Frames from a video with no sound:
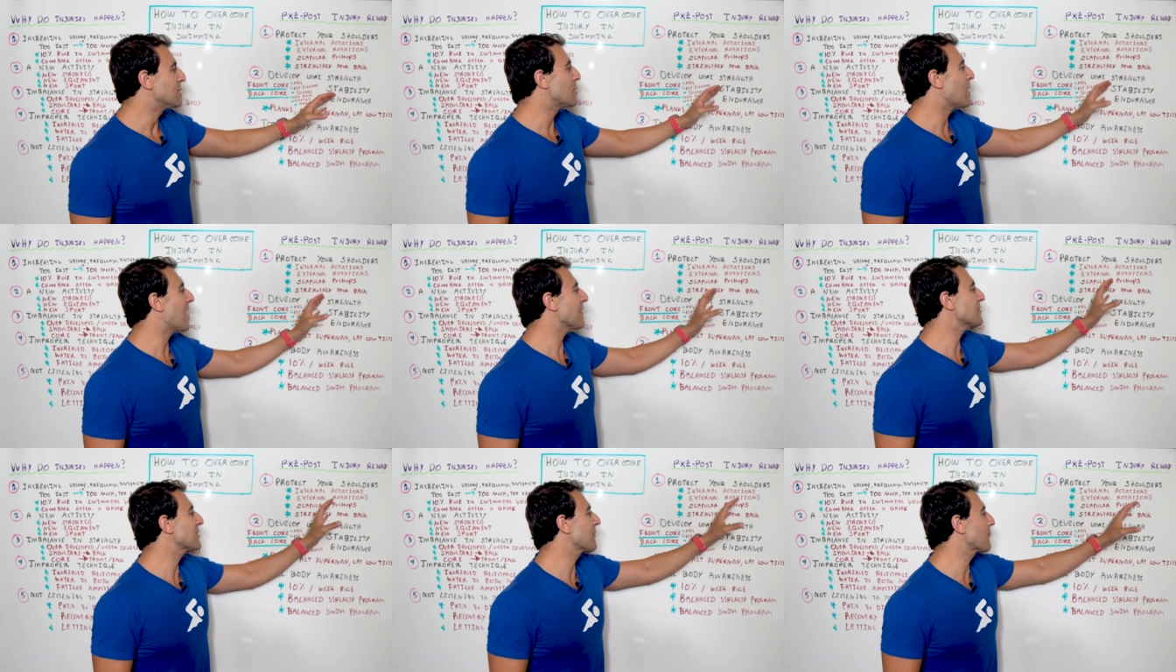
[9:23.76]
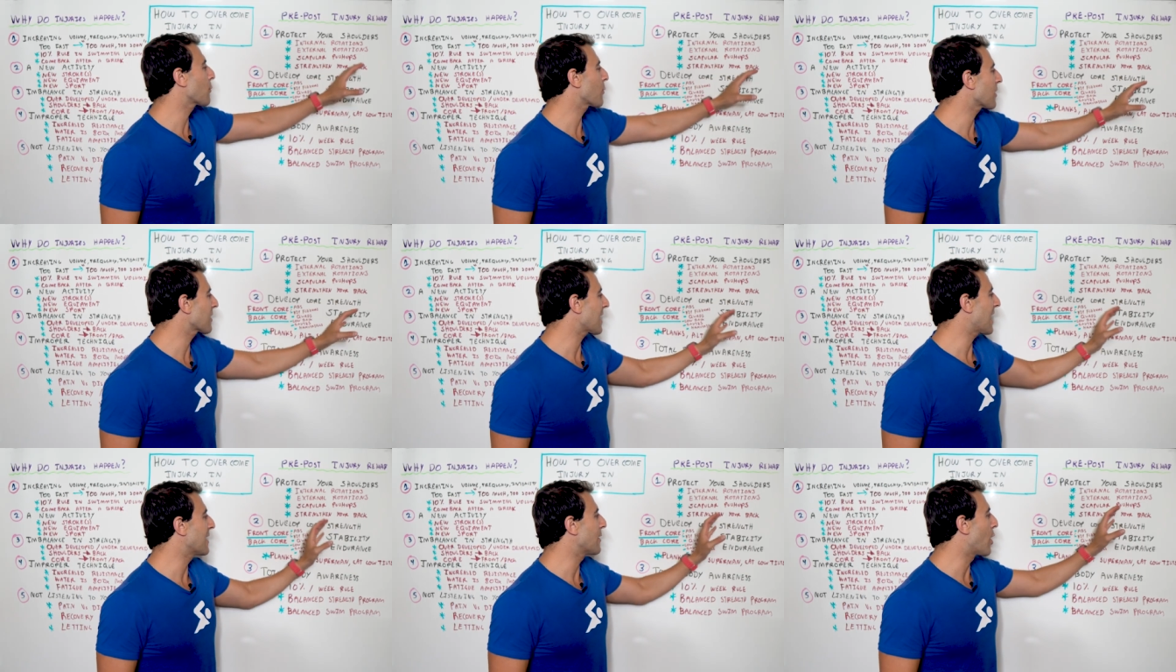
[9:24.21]
You have to
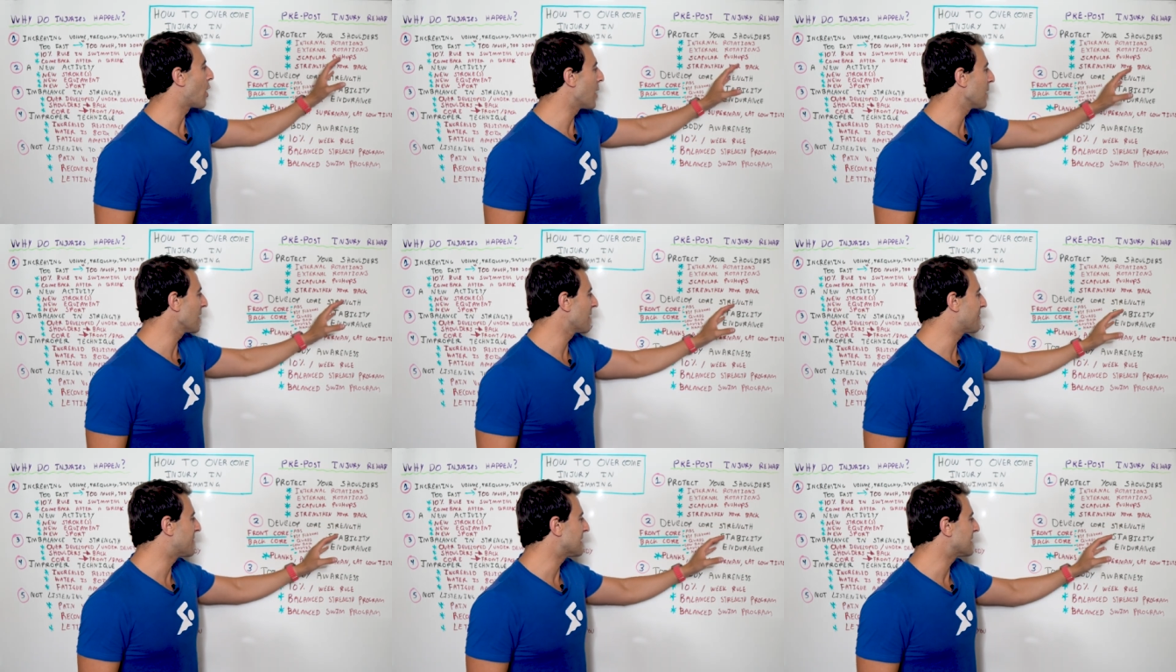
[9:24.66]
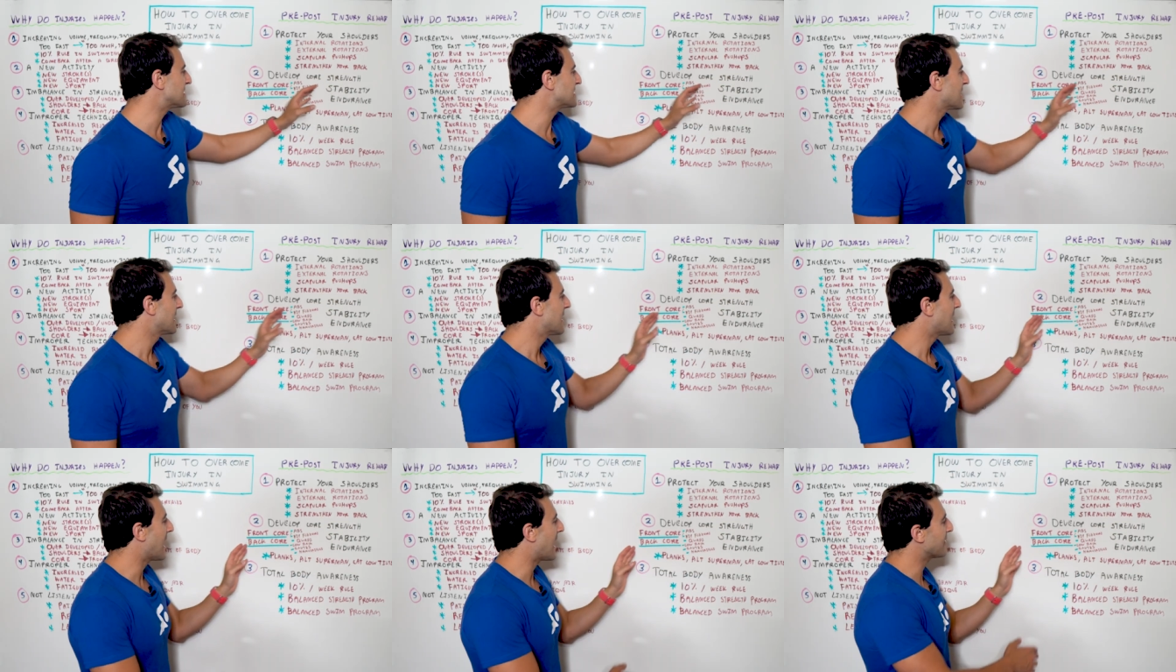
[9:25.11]
work on all of these.
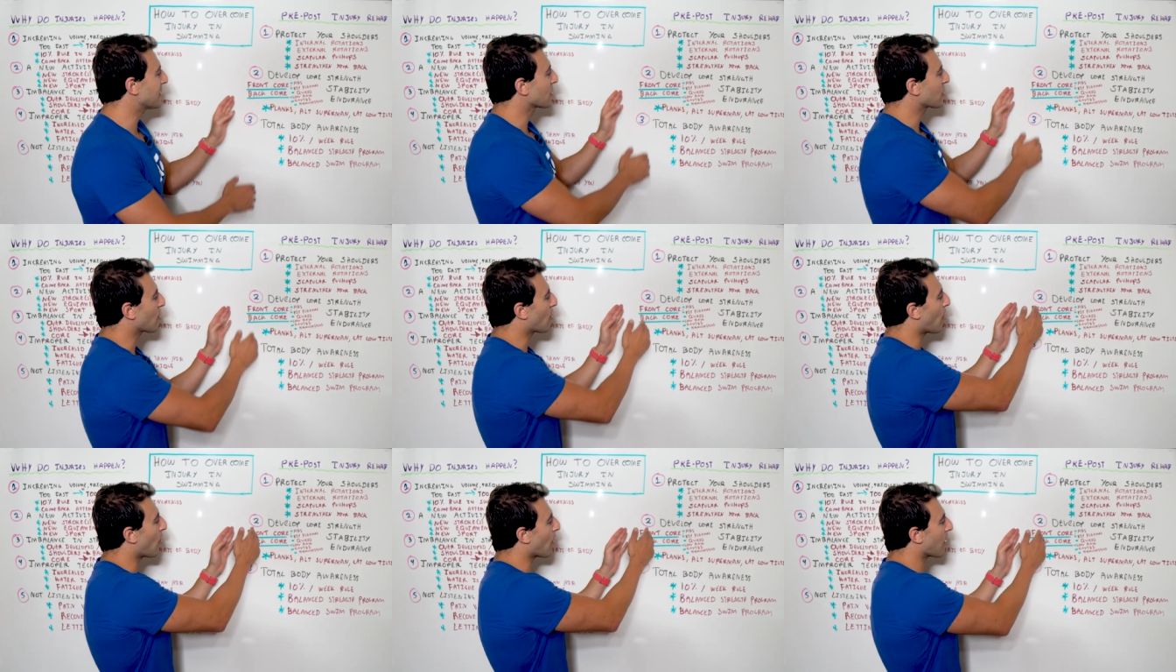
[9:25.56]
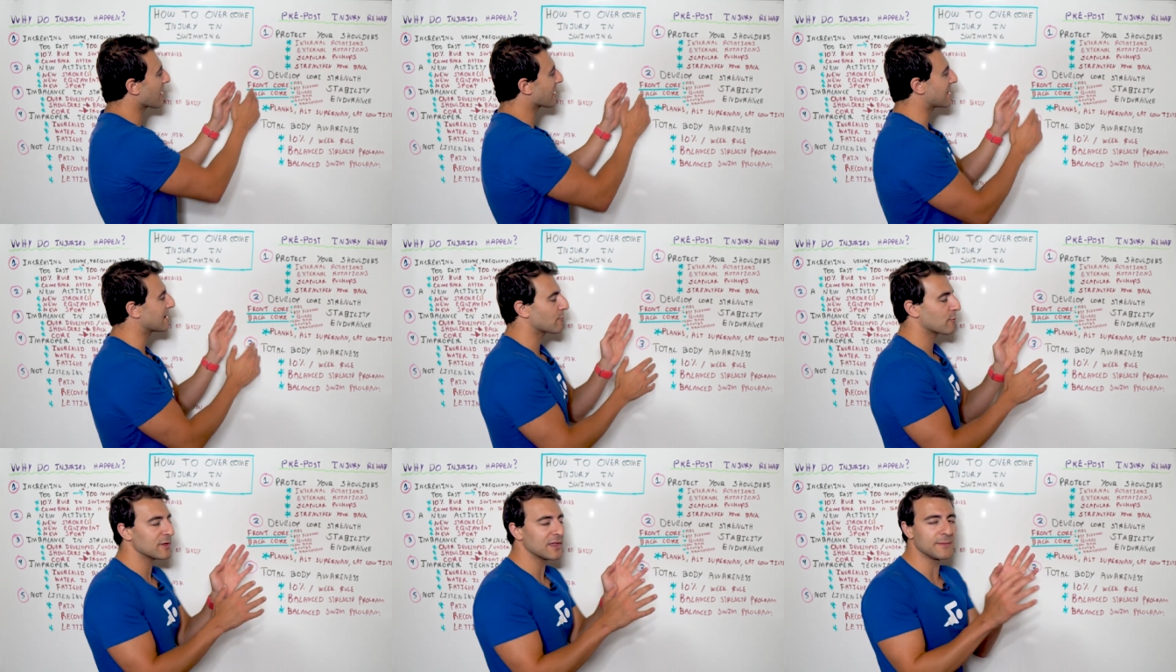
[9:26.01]
And the core
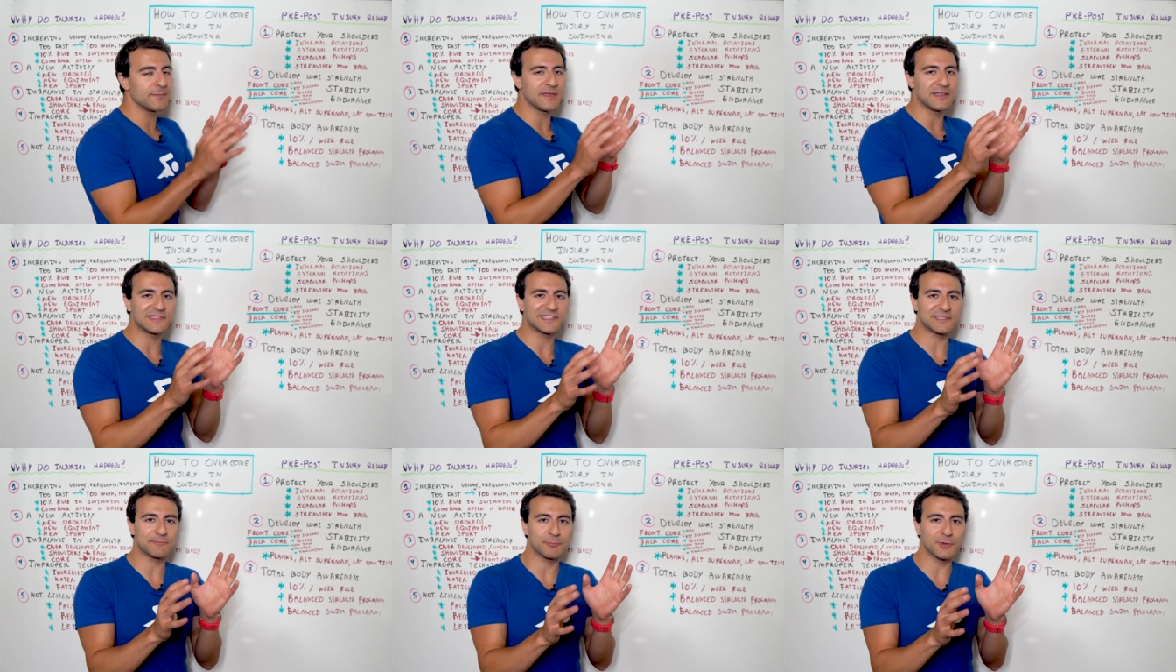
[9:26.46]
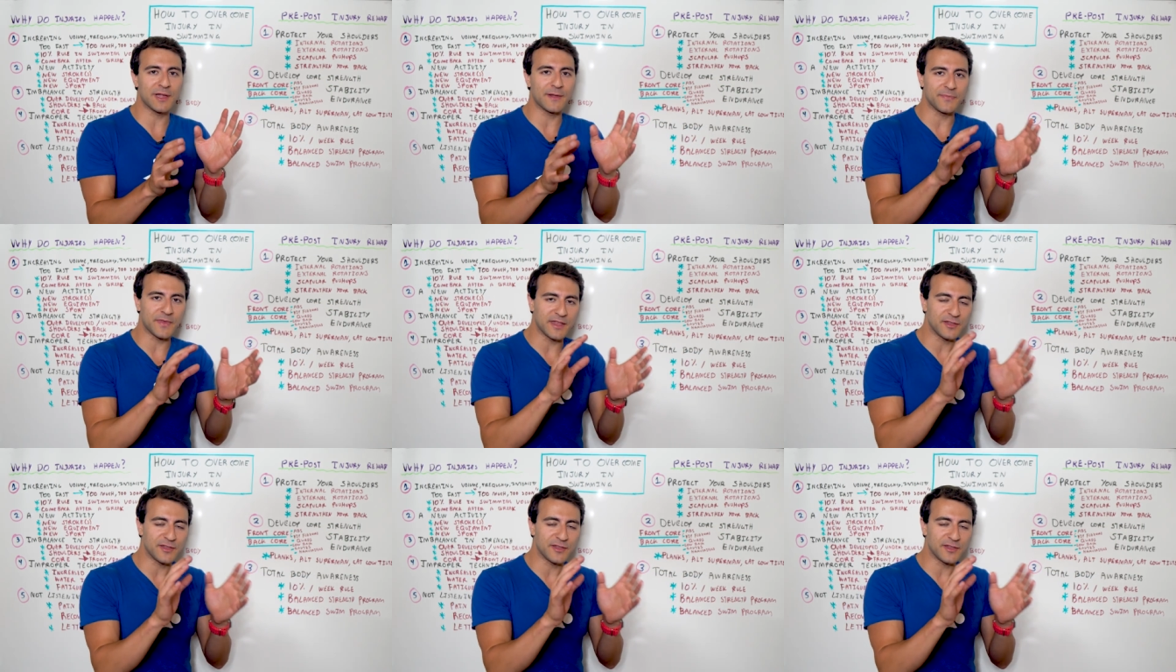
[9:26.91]
can really be split